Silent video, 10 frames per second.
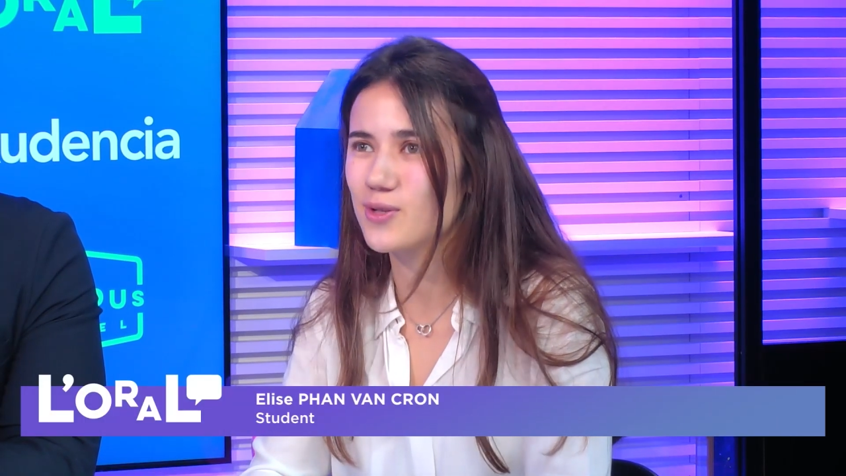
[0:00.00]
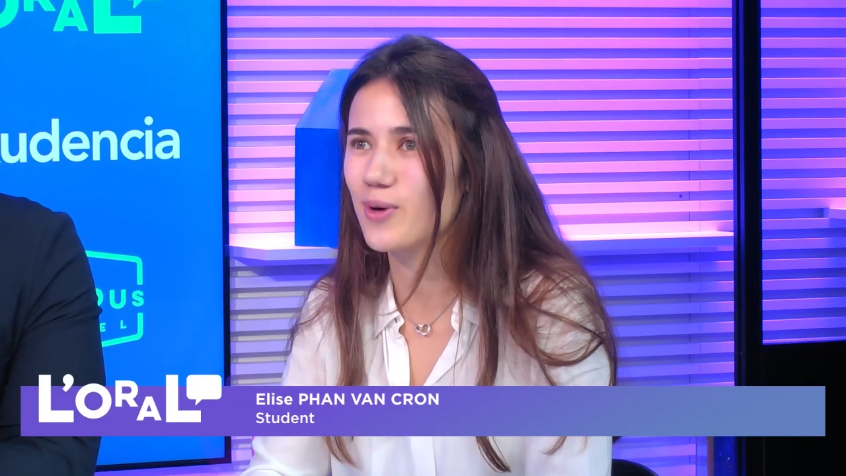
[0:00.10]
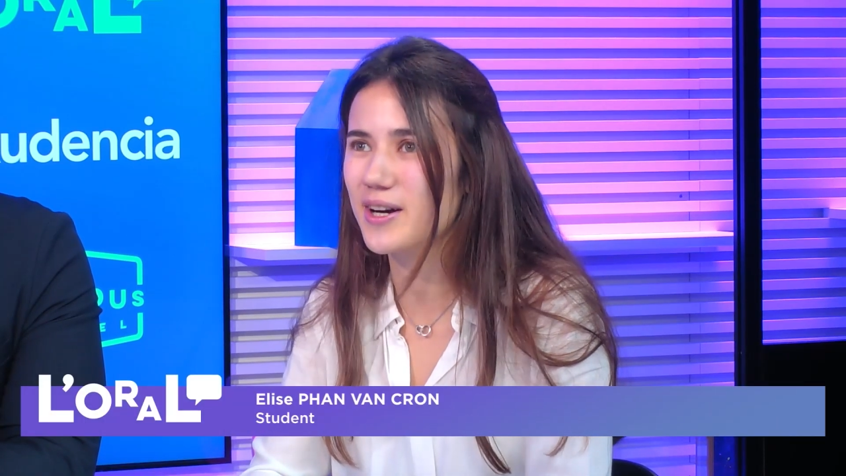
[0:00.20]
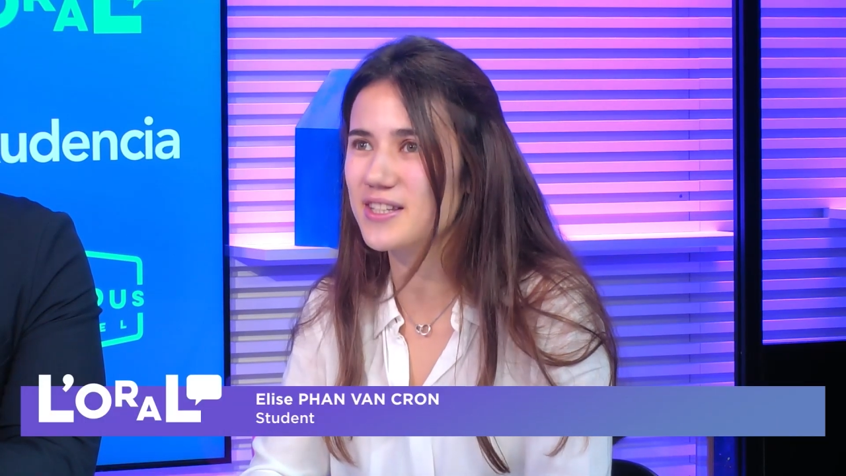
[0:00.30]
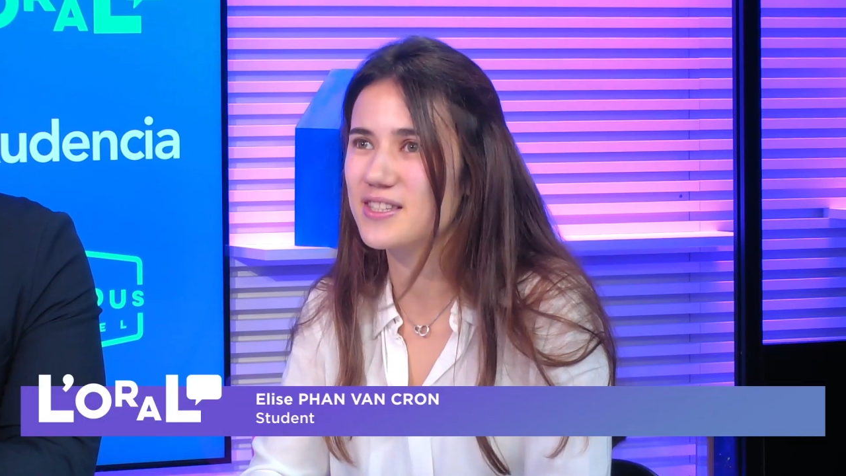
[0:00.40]

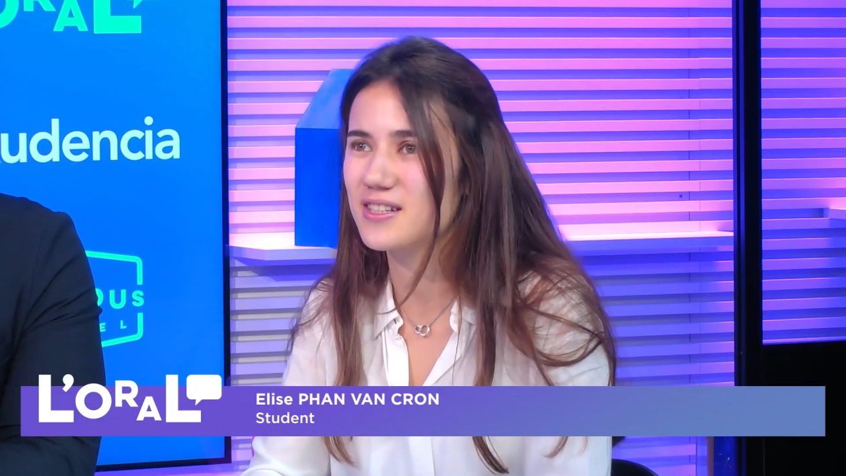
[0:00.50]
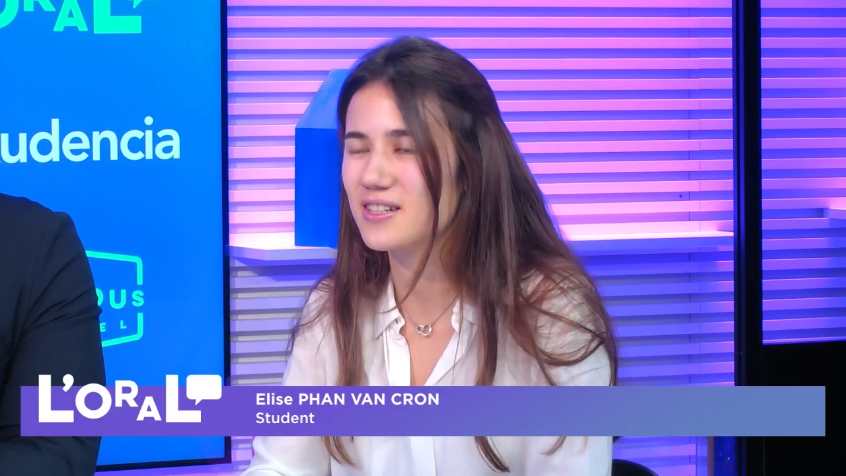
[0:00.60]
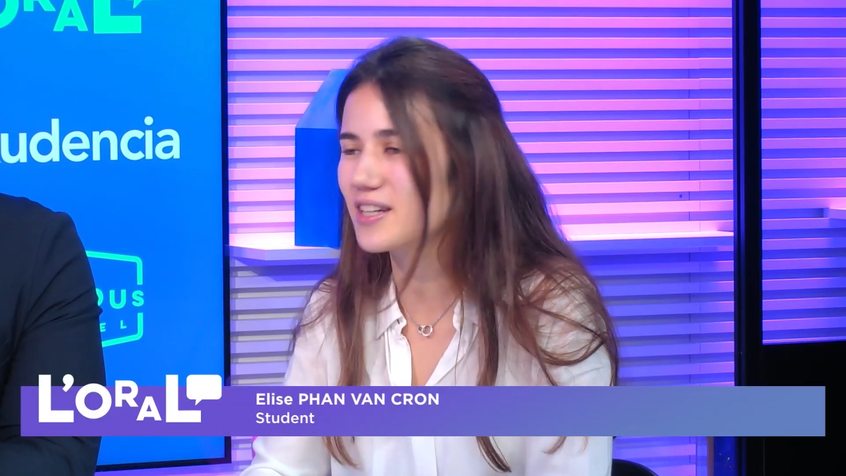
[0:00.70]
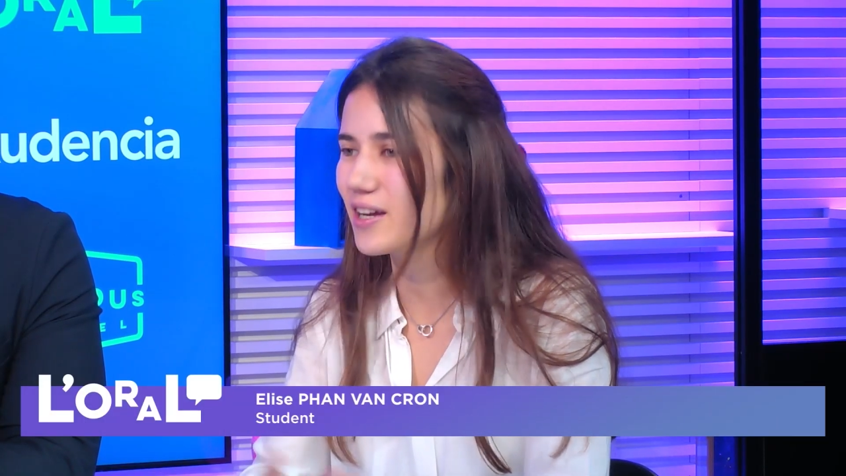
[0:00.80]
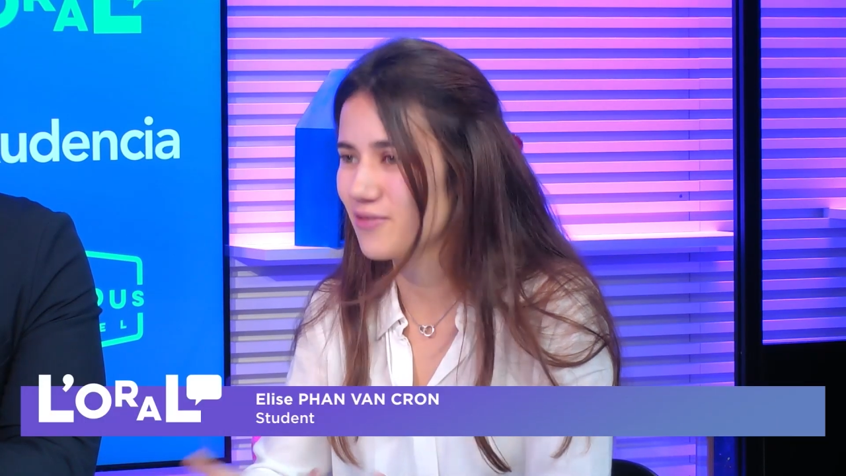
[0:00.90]
quite
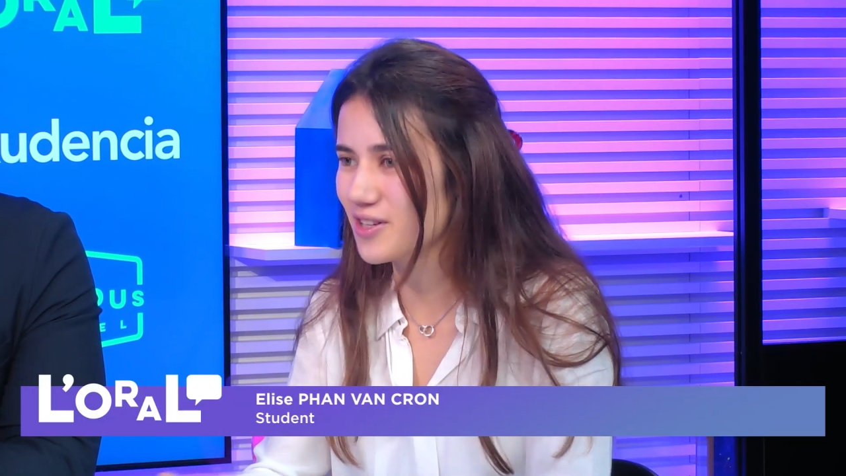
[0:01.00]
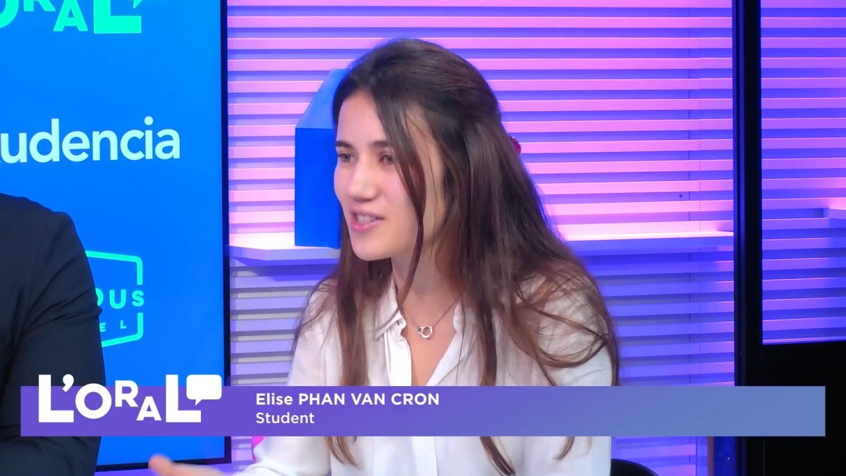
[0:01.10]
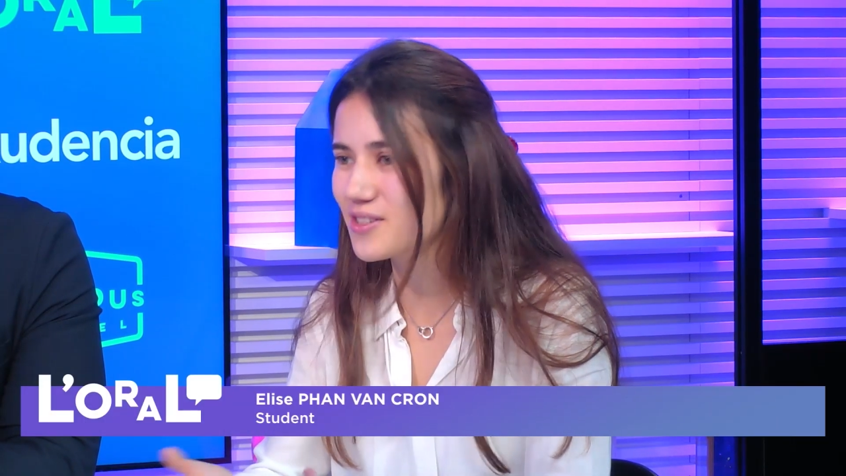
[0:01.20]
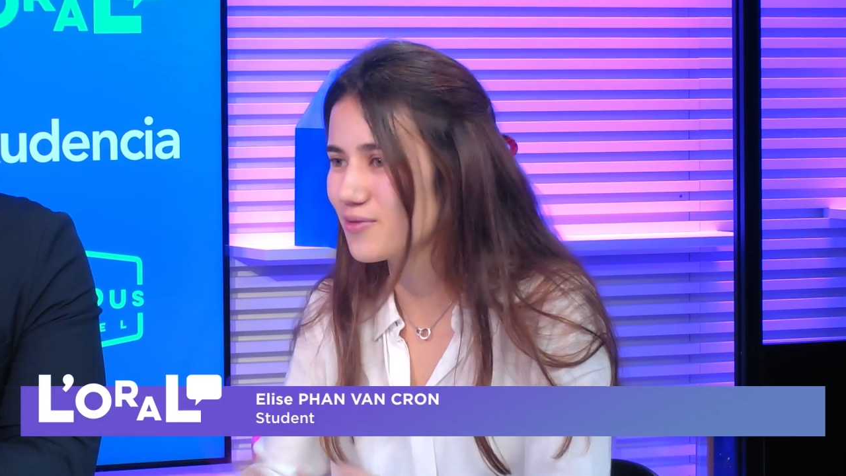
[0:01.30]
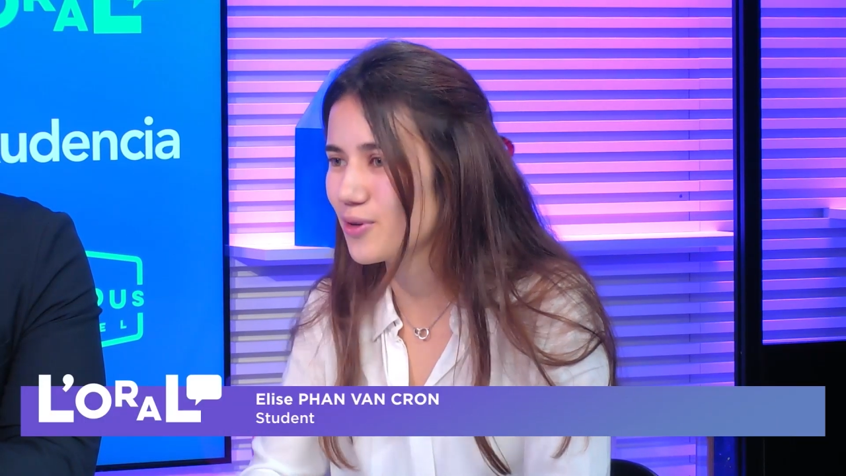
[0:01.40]
in
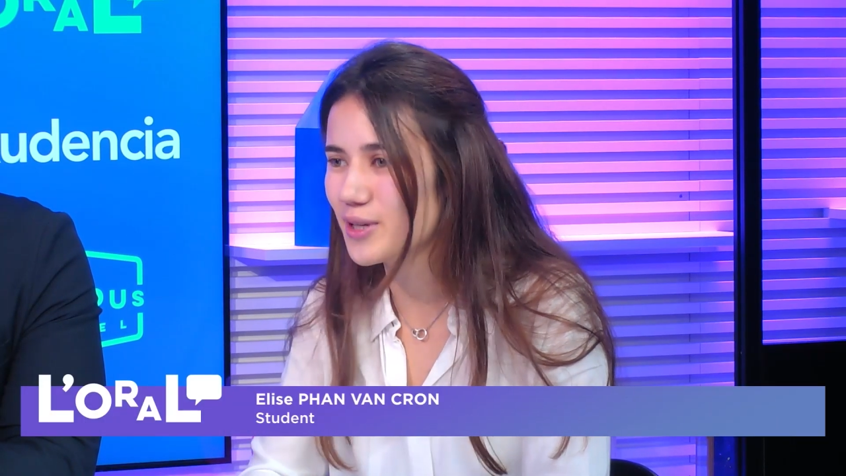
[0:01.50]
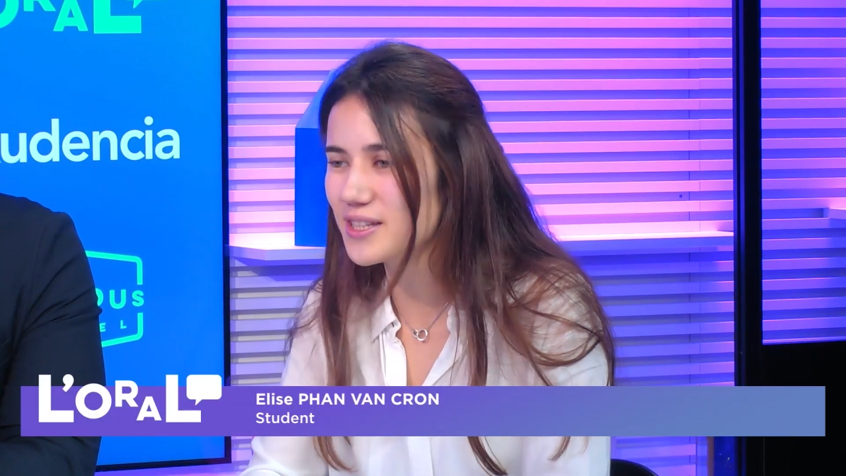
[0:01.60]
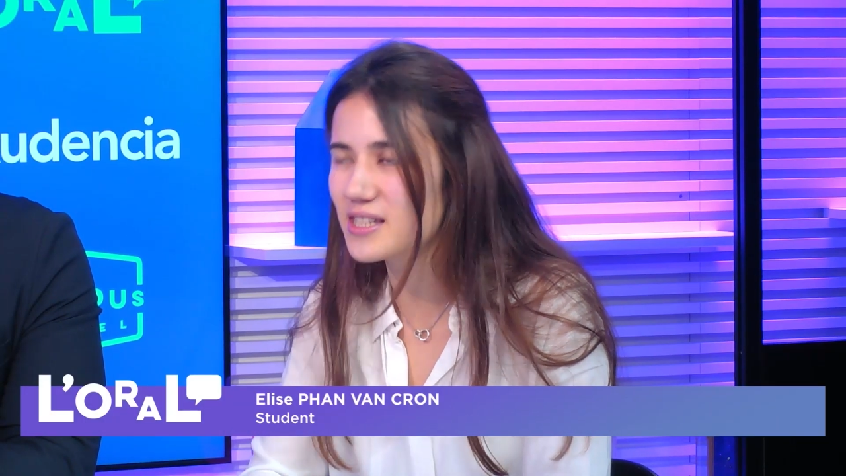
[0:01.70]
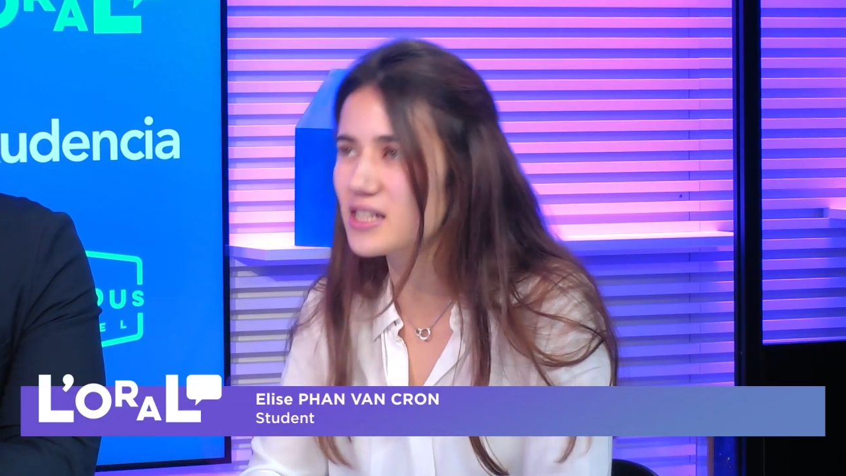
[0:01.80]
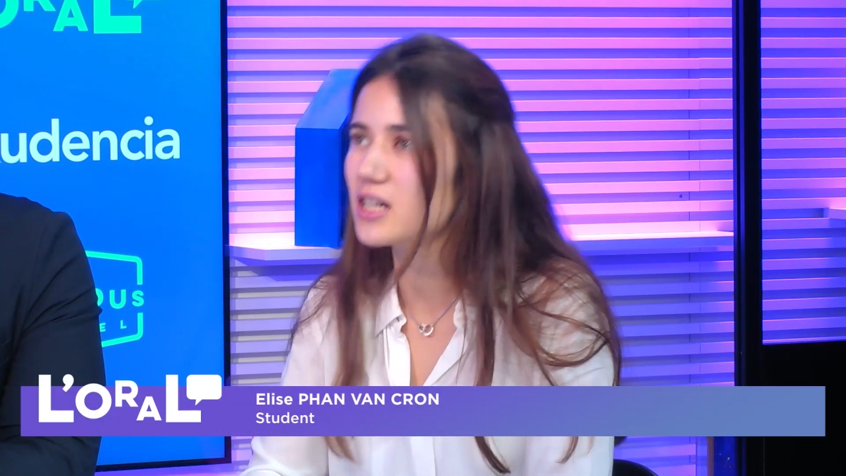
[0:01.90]
advance for
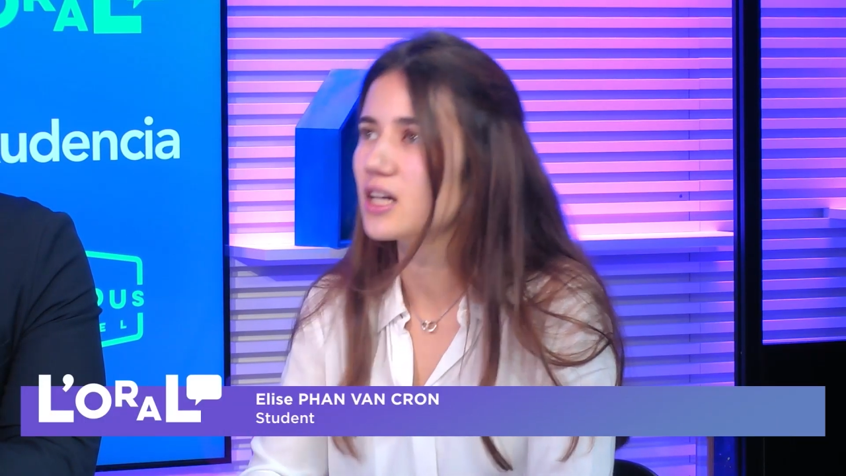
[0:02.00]
it.